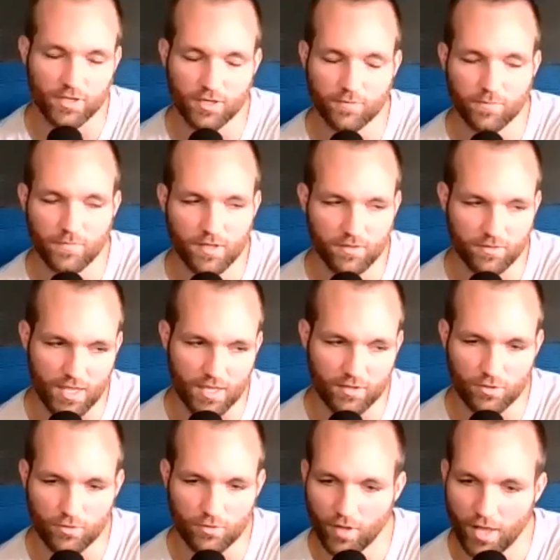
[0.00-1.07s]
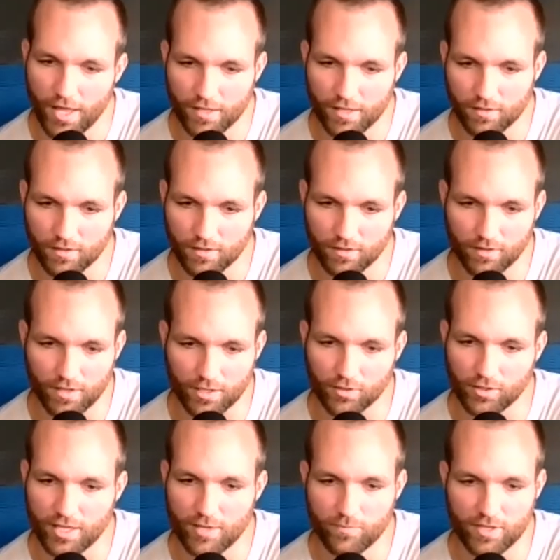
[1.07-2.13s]
here. They do like uh like
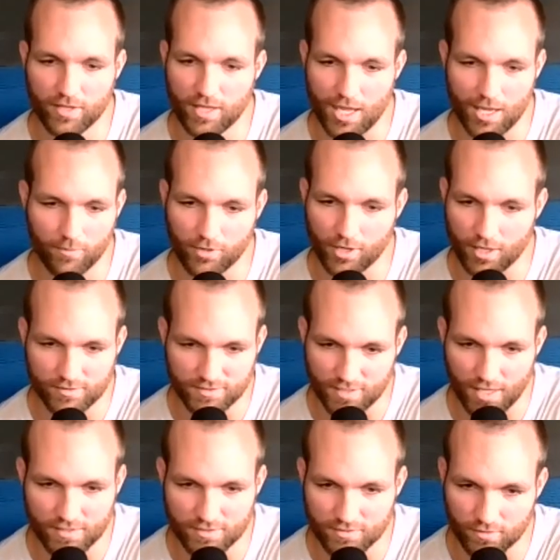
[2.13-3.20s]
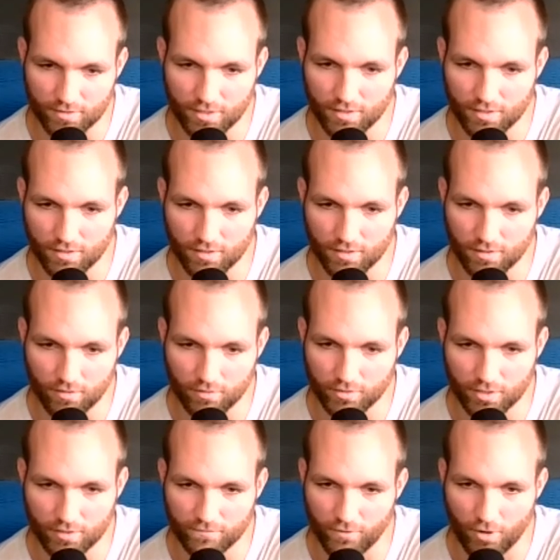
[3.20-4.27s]
glamping campground sites on their uh on
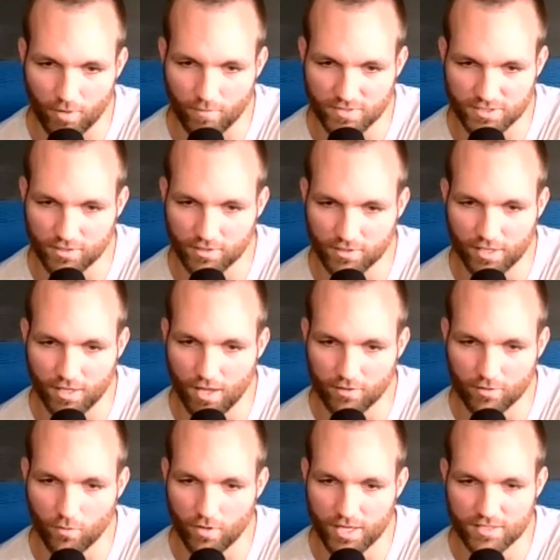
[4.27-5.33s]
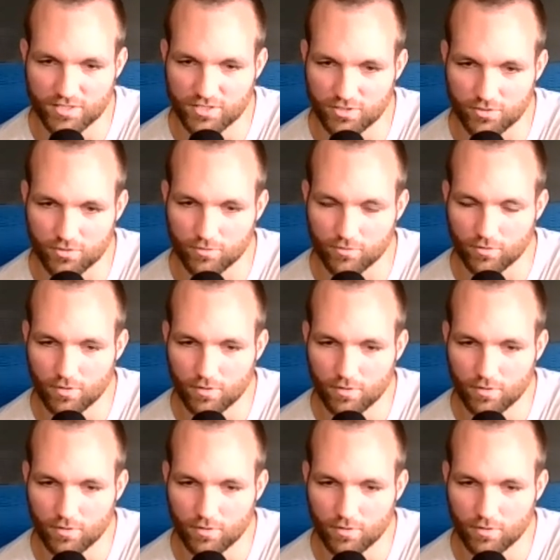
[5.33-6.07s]
their farm. Is there like other ways to